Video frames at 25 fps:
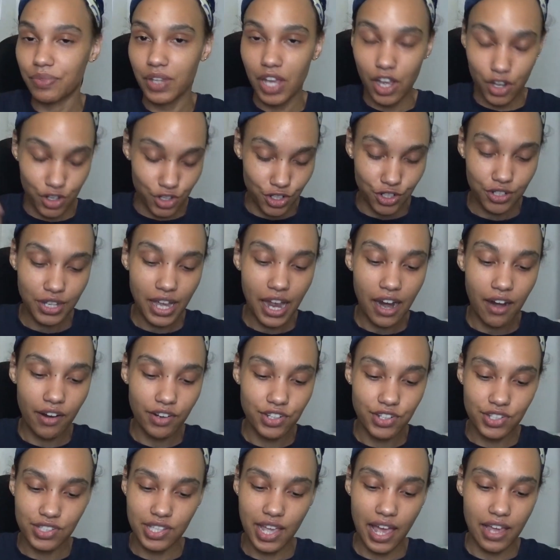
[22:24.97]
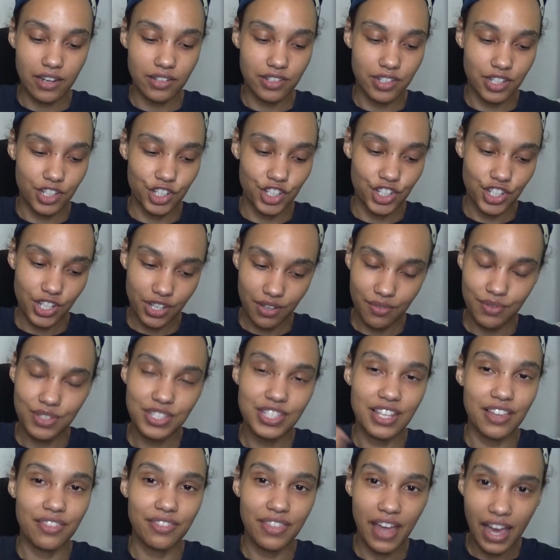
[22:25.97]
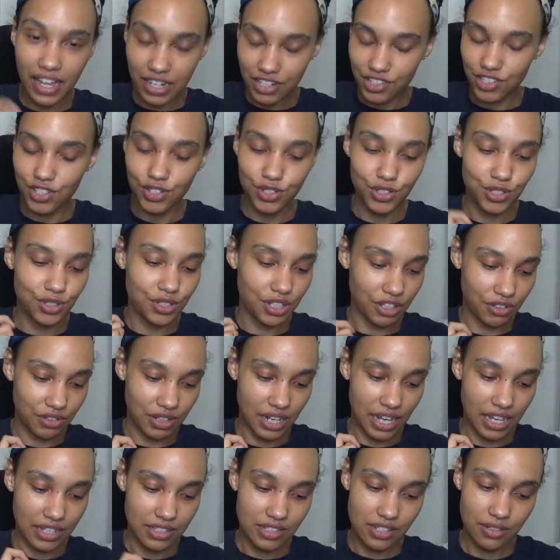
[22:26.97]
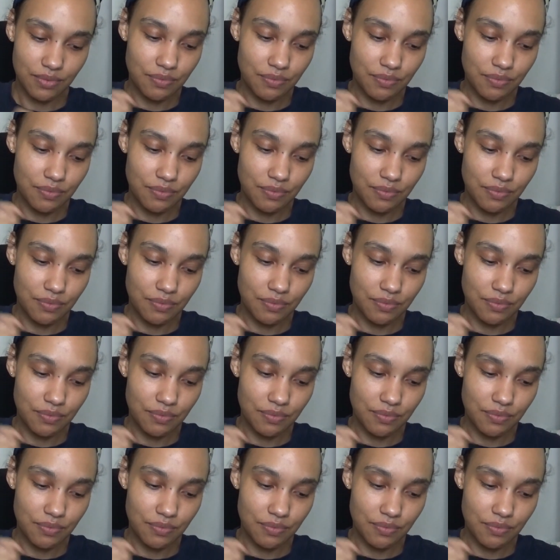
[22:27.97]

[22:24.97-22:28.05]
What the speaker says: a new character has entered, so that is a new unit.